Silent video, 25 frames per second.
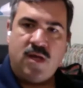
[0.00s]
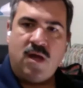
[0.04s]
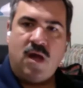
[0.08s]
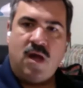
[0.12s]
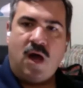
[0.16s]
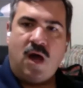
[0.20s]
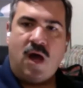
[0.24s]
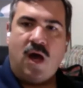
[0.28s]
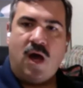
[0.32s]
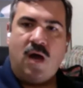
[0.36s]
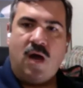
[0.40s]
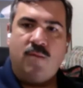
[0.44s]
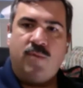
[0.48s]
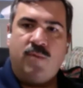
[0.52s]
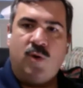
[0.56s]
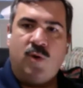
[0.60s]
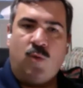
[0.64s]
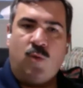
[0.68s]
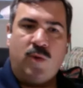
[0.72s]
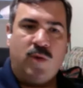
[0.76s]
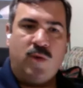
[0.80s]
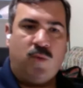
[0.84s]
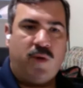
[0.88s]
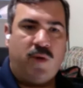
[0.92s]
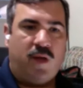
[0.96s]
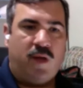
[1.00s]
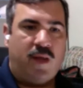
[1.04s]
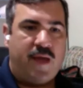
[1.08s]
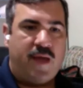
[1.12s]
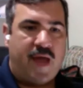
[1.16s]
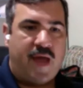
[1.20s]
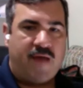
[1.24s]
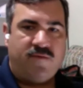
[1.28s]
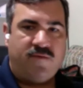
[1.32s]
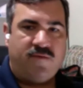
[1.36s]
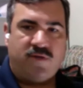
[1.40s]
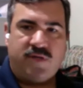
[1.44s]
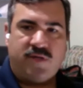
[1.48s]
but we will
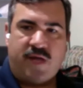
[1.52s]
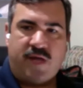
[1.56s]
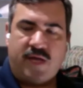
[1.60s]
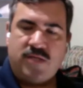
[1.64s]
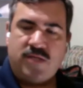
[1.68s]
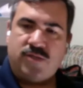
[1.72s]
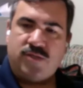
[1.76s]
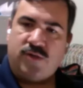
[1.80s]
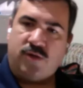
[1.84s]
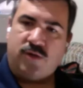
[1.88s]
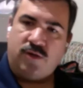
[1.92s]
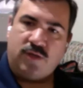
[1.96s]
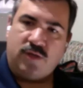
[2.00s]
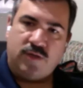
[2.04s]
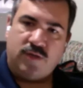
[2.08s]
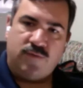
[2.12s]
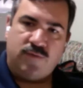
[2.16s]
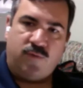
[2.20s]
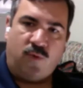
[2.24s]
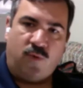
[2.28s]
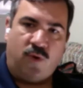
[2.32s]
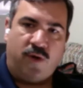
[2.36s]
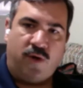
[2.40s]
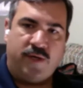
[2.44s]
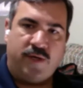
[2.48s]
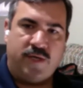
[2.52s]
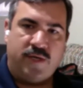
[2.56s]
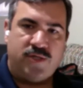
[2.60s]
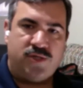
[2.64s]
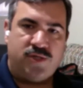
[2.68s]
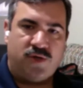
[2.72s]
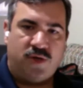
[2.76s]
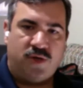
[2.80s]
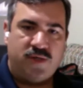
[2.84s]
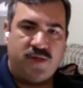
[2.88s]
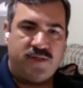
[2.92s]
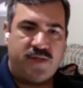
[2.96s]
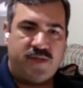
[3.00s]
advertise certainly for an
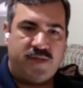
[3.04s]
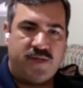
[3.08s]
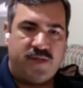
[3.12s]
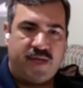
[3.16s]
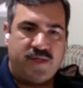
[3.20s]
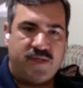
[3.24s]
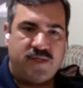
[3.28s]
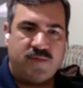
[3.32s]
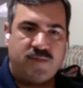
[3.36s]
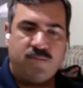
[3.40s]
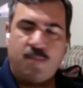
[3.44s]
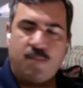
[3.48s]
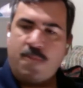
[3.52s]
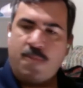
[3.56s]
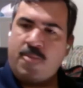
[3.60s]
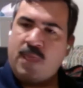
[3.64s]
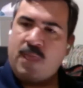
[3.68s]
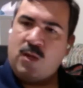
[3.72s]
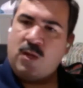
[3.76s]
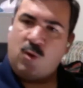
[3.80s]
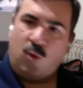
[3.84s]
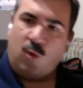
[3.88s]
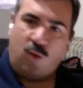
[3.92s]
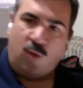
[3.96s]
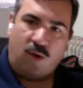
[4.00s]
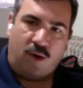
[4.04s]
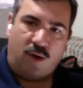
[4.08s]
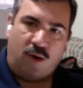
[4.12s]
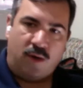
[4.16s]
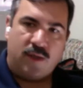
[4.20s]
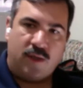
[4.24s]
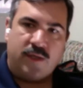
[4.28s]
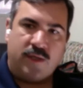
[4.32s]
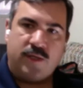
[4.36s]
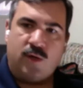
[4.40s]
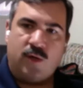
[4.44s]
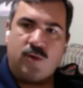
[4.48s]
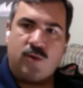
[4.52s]
insurance agent or
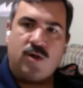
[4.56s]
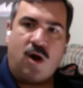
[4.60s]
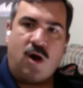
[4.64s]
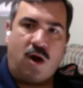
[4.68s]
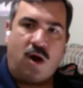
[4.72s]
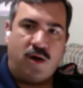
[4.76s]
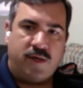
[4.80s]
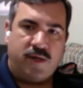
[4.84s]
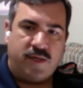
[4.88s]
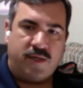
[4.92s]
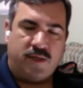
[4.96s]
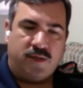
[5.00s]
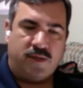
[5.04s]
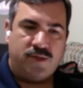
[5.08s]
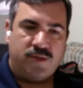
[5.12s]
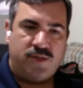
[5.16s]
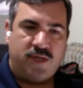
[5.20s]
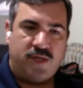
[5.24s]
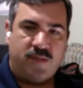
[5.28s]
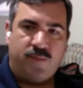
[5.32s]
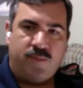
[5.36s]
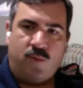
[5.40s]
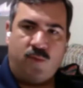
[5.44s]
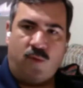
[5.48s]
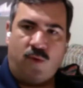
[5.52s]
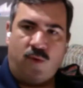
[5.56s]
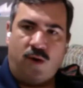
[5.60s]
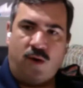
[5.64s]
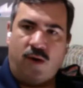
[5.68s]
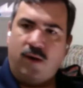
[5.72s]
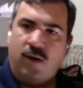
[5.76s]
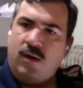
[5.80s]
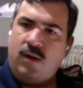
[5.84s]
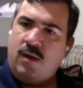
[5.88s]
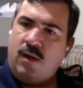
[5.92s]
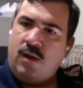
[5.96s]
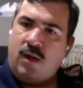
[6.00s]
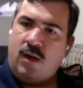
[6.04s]
car dealership
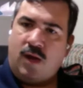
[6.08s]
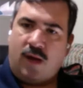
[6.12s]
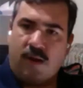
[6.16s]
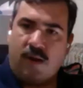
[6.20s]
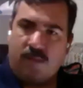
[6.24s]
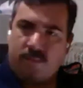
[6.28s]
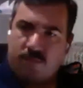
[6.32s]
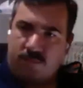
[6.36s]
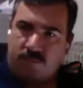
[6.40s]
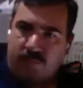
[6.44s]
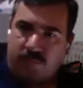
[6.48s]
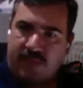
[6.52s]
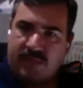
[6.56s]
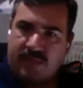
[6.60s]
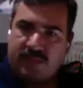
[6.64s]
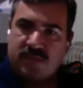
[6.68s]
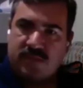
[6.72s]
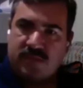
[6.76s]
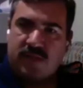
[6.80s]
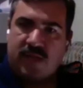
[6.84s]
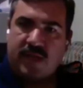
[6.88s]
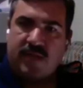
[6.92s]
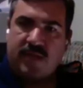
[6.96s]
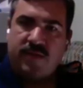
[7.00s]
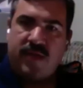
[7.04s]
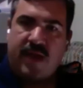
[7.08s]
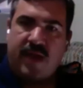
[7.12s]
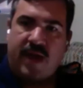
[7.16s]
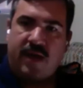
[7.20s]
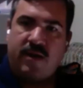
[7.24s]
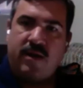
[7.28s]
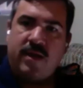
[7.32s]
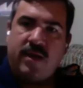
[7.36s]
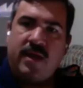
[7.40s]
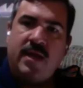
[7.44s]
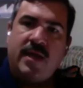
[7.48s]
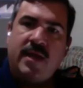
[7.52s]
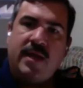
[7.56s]
or places like
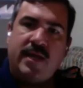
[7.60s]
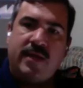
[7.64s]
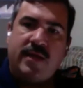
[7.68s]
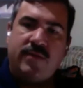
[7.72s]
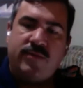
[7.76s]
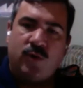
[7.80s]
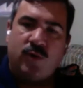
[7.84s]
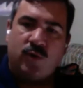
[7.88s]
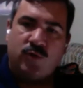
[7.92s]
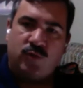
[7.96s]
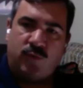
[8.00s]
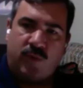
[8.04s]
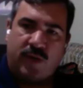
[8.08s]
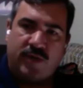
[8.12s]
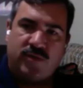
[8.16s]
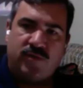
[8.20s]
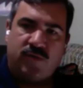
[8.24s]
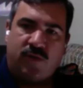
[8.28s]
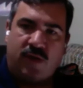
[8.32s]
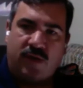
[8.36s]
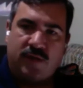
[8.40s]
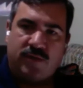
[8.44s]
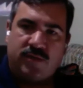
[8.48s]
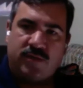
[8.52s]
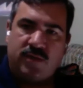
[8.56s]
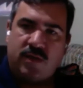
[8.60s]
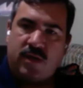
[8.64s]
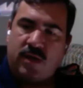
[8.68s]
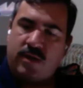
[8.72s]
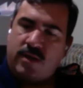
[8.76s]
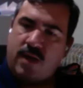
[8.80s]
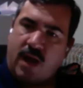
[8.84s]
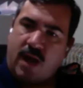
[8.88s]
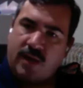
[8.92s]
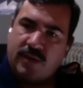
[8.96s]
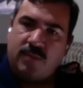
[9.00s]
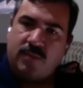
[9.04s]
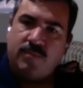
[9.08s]
that in those restaurants,
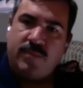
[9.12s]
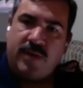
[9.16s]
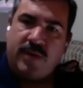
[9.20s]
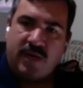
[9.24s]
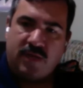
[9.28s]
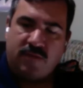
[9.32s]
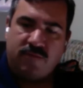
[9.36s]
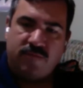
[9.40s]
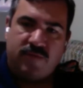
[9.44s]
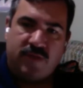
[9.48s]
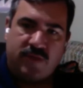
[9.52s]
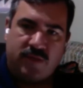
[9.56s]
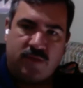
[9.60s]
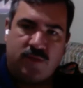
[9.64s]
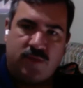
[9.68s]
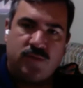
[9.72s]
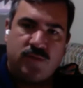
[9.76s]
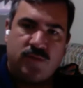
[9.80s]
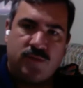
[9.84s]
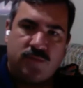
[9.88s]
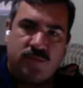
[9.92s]
non-competing venues.